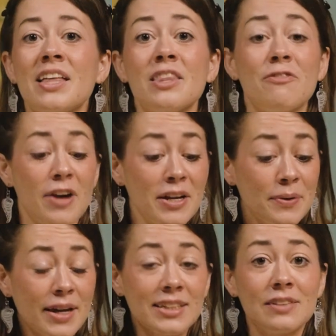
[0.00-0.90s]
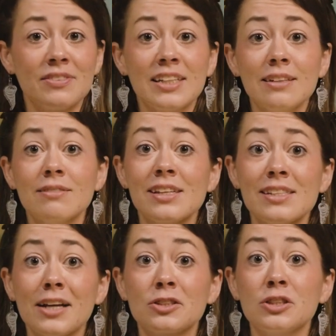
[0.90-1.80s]
The final activity is
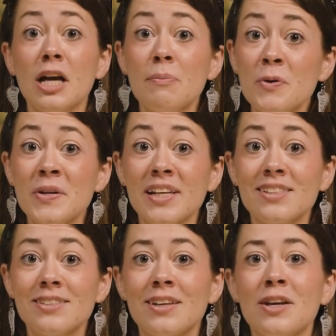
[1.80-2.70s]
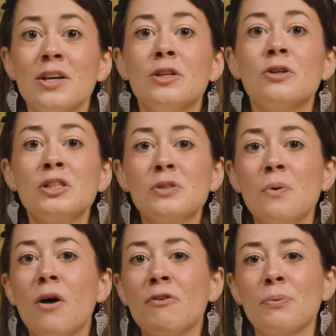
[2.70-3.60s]
actually a bonus. You can do
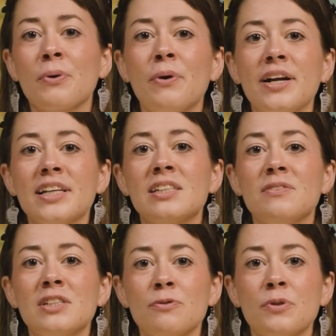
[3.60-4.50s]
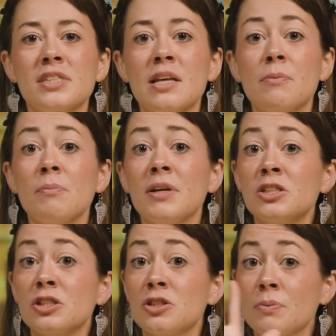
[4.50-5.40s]
all the required activities for this emblem in
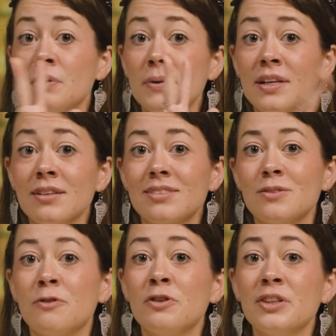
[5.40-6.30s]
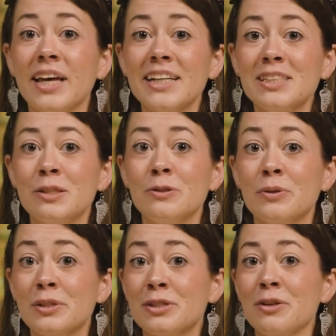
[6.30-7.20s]
just 3 weeks, so if you'd like to, you
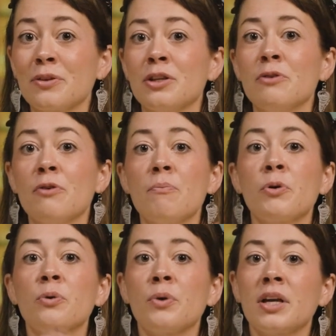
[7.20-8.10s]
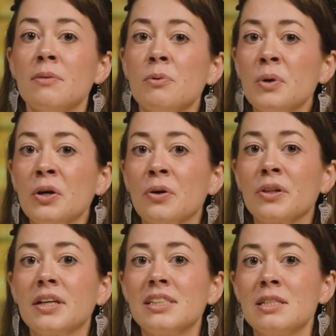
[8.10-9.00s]
can start the November curriculum a week
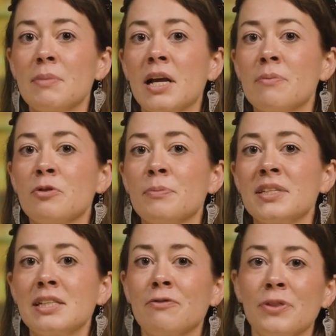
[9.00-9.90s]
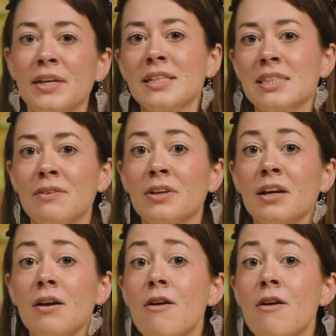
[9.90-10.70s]
early to make up for missing for Thanksgiving,